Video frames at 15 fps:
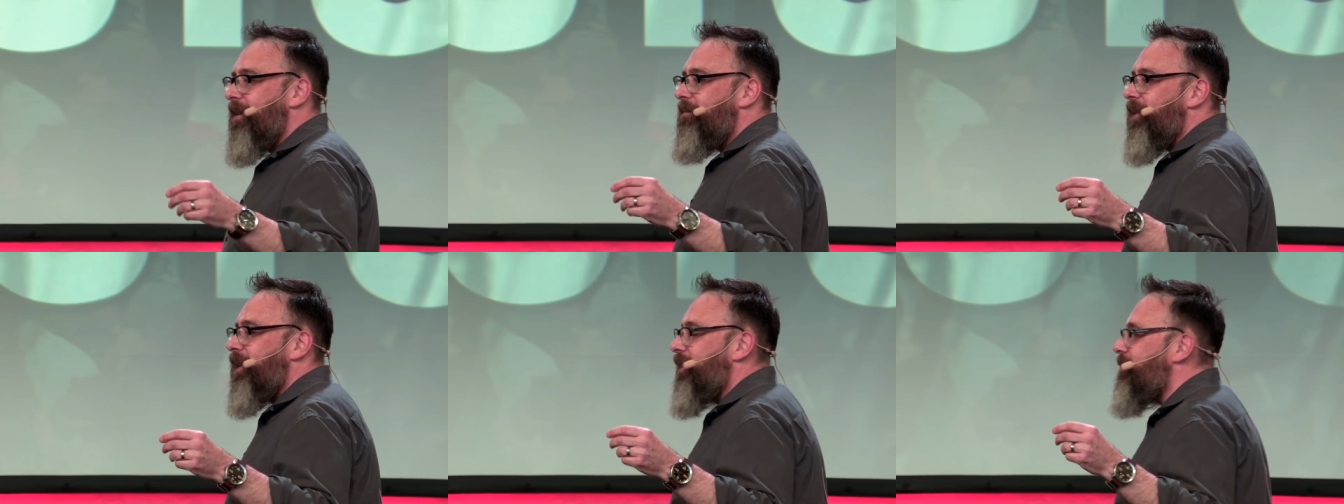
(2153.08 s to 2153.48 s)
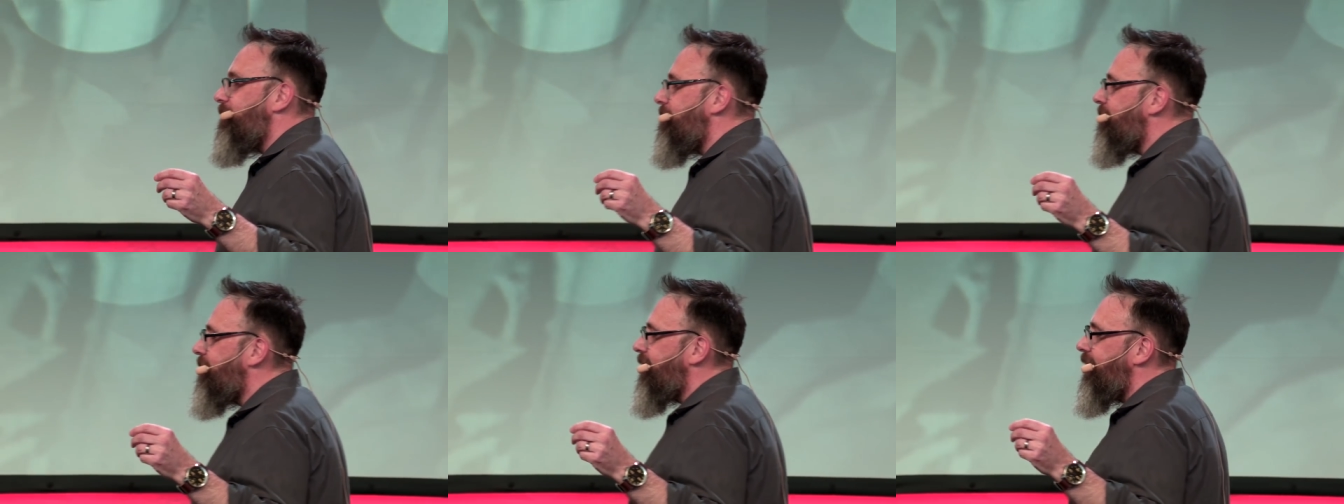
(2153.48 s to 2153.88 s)
But
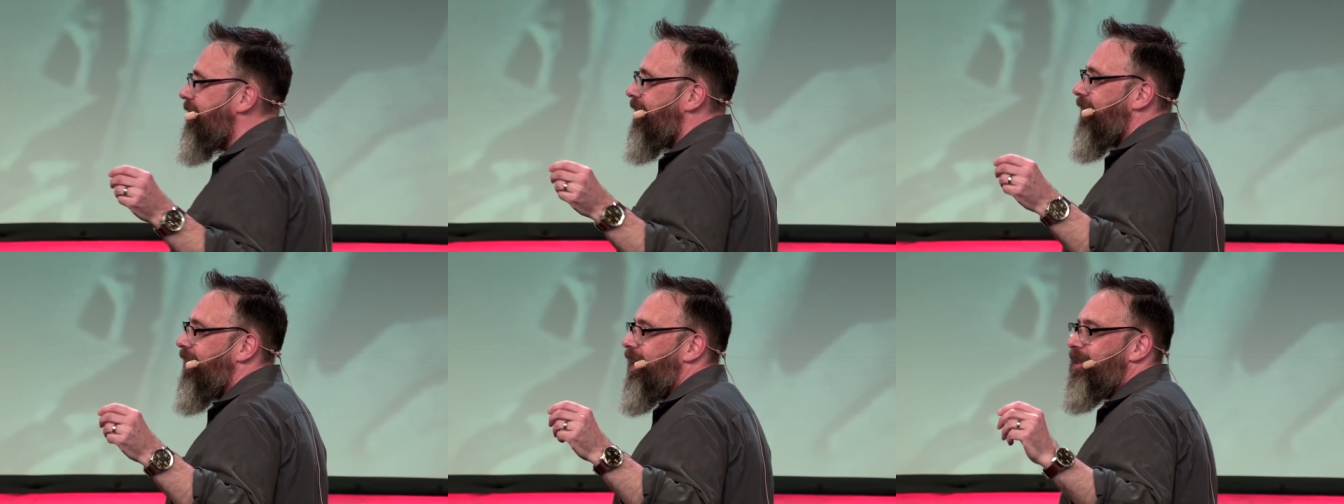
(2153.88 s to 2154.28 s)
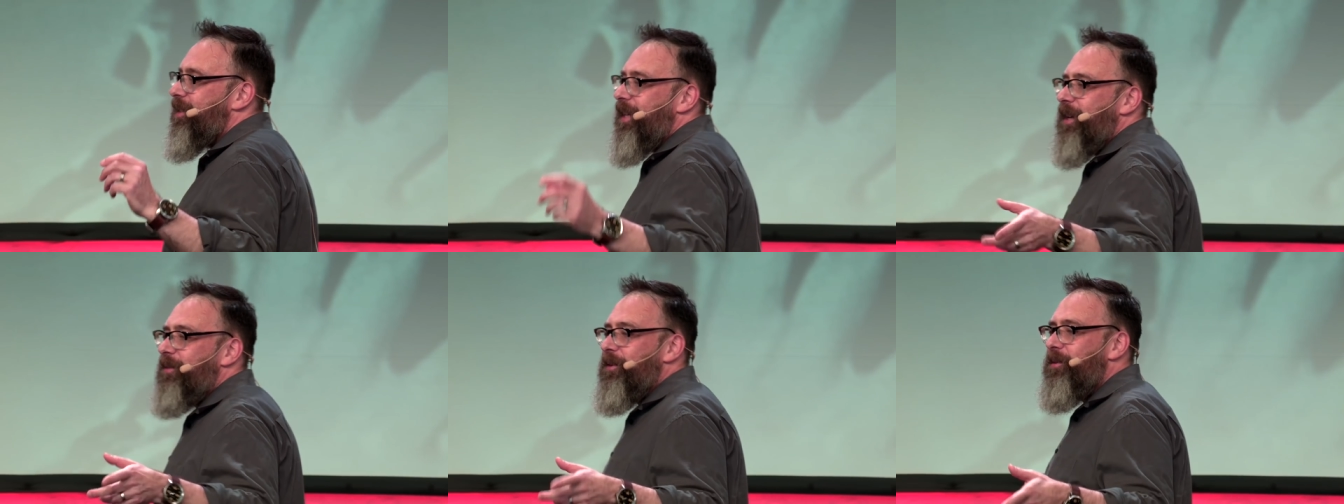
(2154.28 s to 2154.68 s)
as
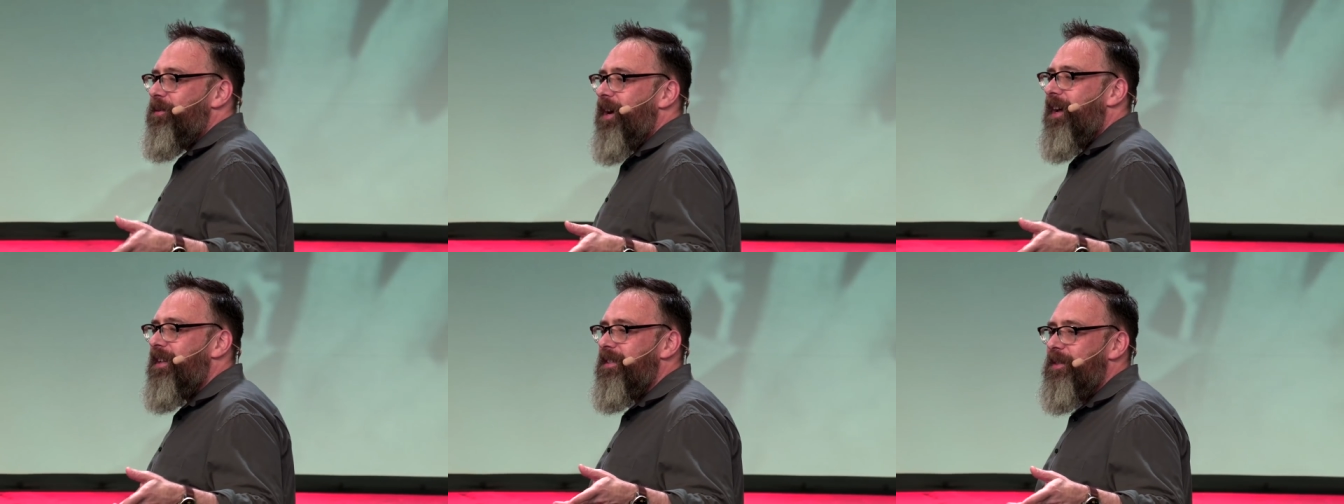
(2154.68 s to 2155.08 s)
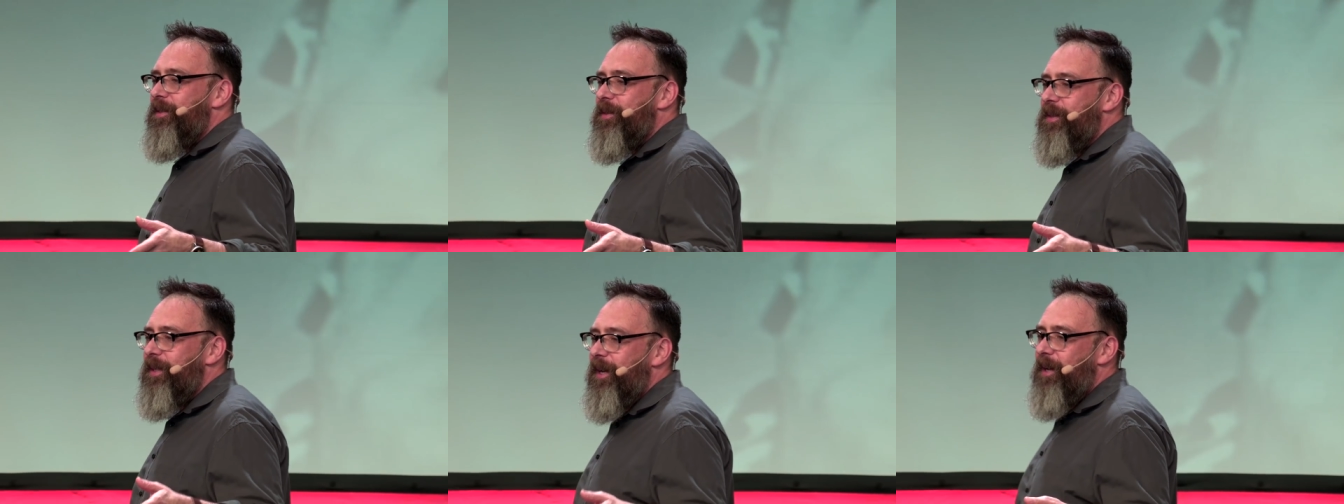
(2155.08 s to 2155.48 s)
Henry
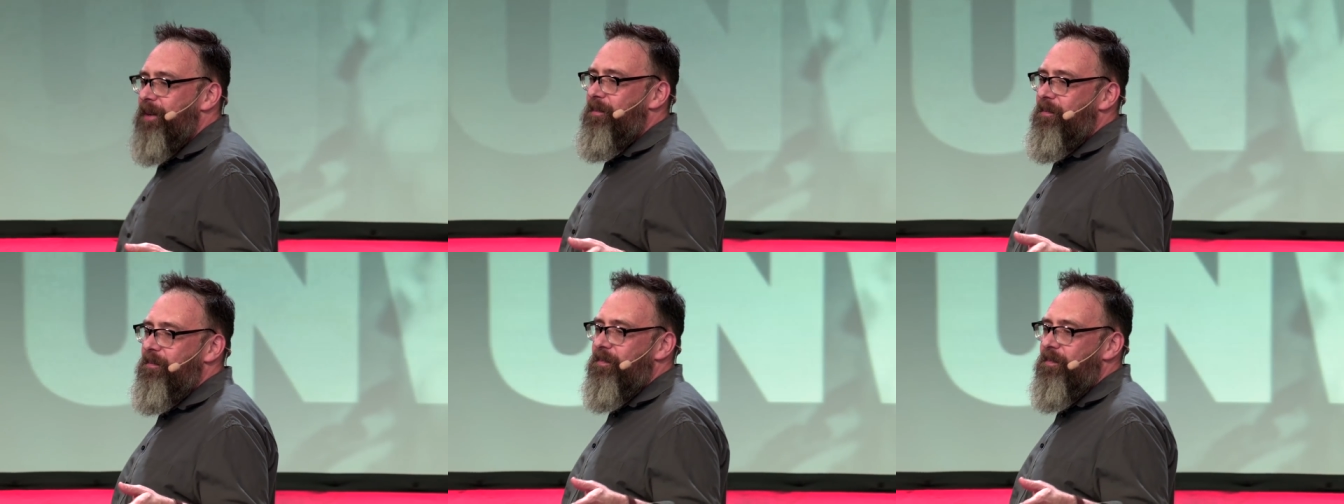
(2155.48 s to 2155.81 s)
Rollins said,